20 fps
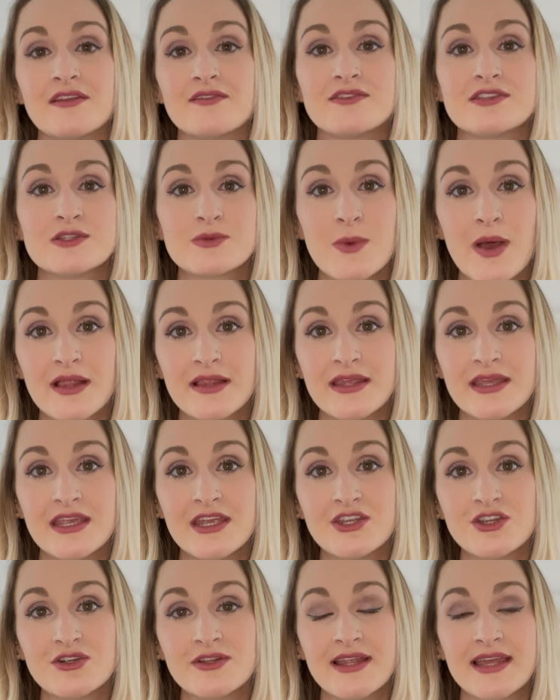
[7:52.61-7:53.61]
swelling
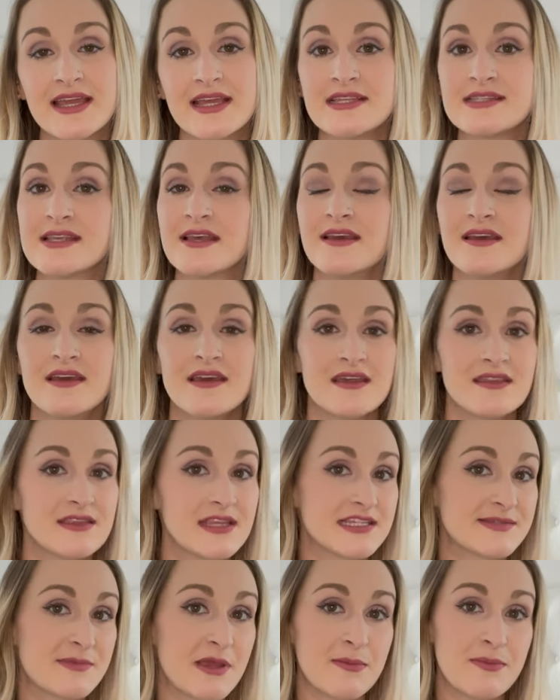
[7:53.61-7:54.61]
in your legs,
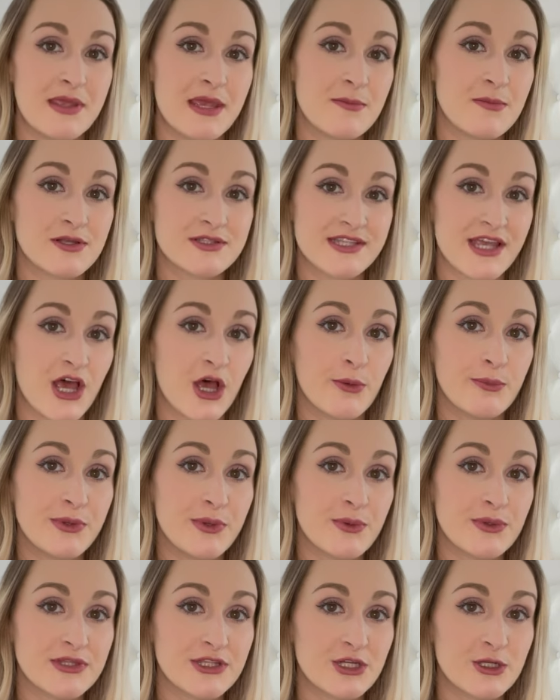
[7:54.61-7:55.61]
this might be able to help
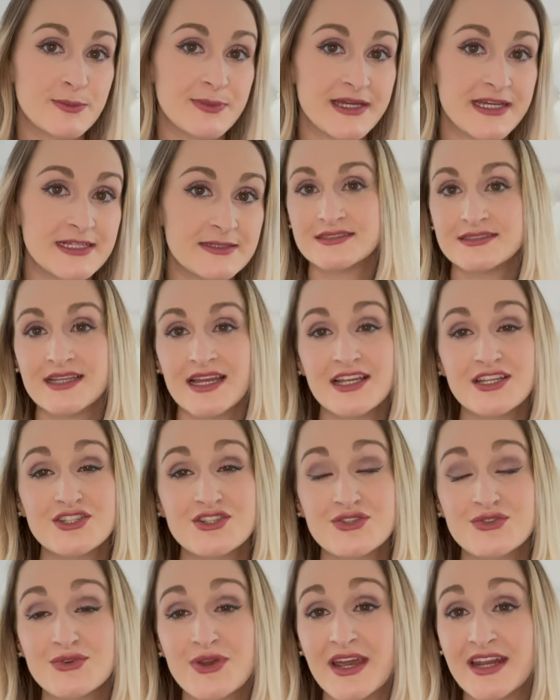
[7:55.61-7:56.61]
you a little bit. I
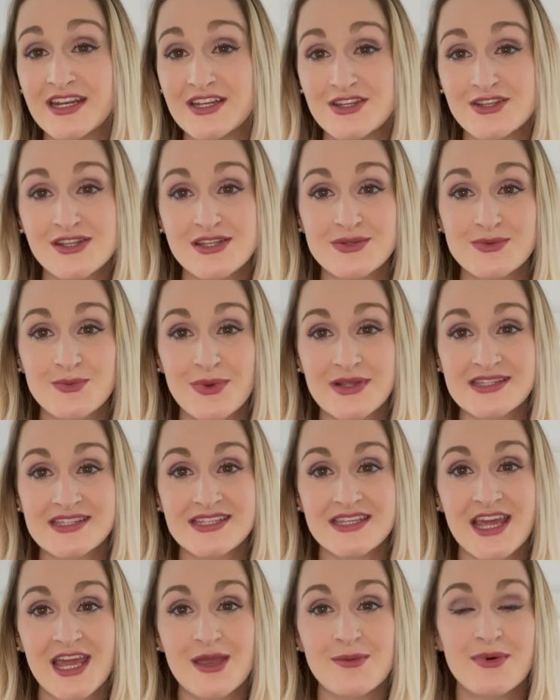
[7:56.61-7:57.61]
try to do this once a
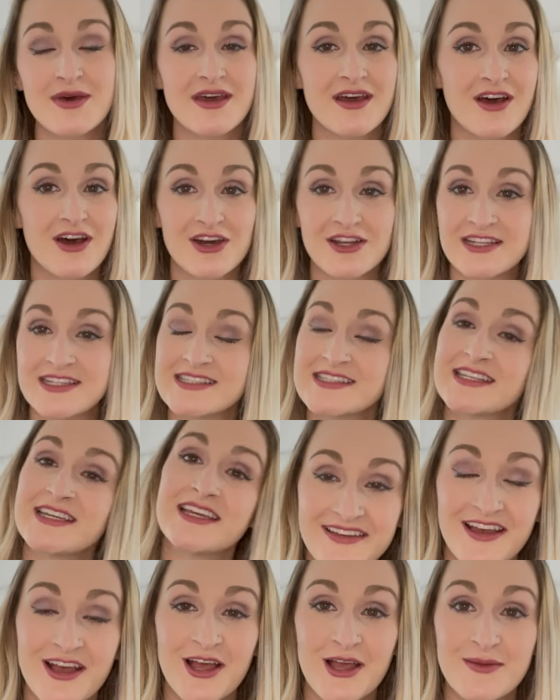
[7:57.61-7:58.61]
day, but
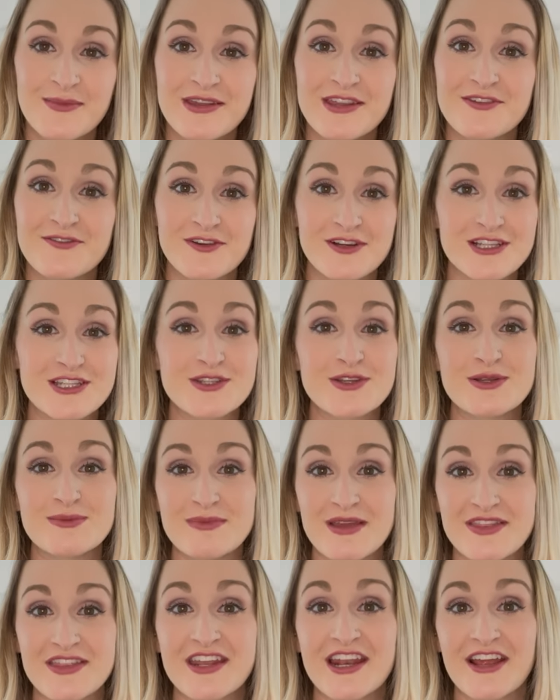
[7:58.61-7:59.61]
honestly, I'll be the first to
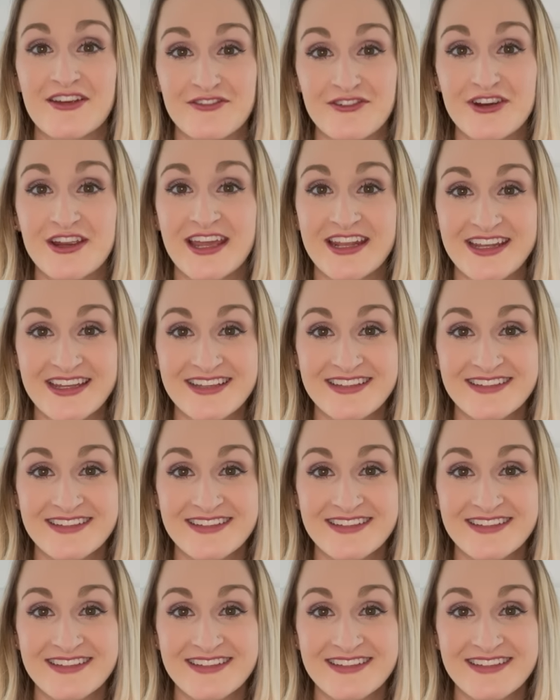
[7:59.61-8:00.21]
admit that I forget it.